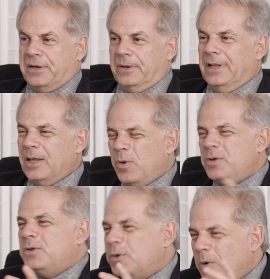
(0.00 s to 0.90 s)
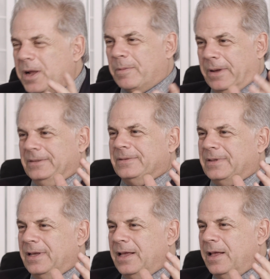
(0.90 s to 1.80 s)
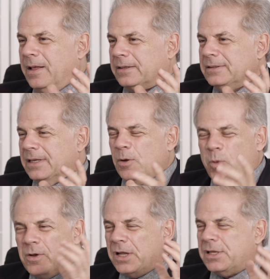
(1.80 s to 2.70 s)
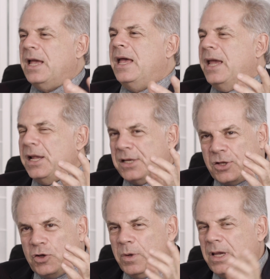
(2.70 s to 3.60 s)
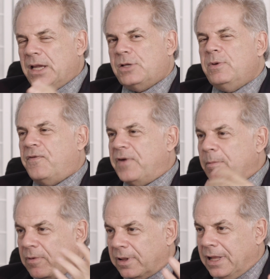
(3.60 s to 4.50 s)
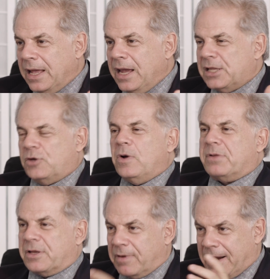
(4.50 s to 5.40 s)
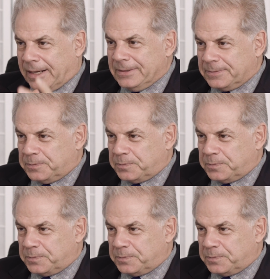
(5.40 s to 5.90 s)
you. What are you talking about? Like, it's too ephemeral. It's too abstract.